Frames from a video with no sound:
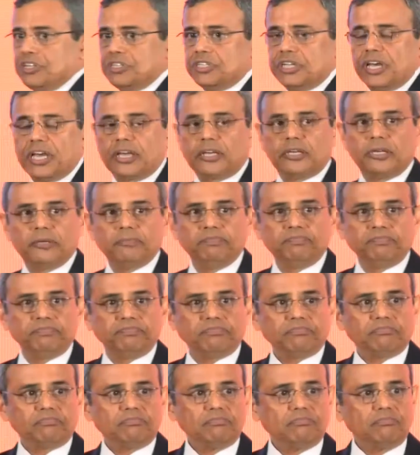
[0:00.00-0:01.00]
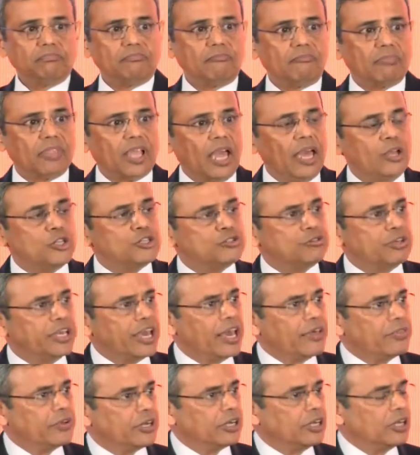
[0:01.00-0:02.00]
fintech, and
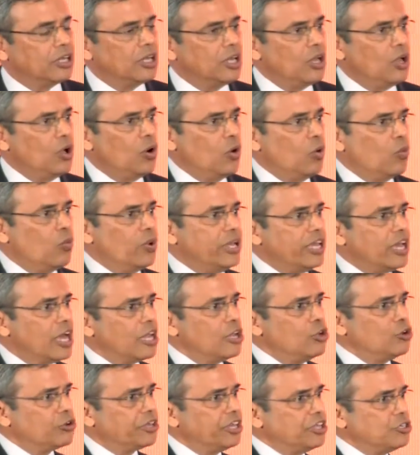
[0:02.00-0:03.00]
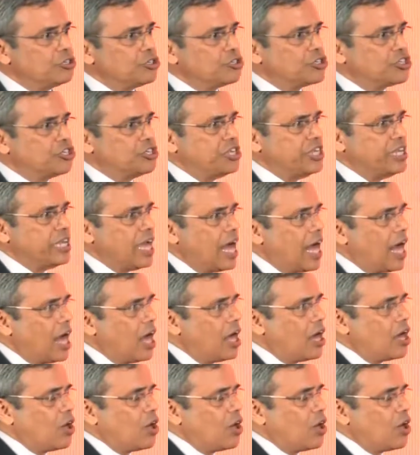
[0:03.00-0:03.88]
together, we are looking to see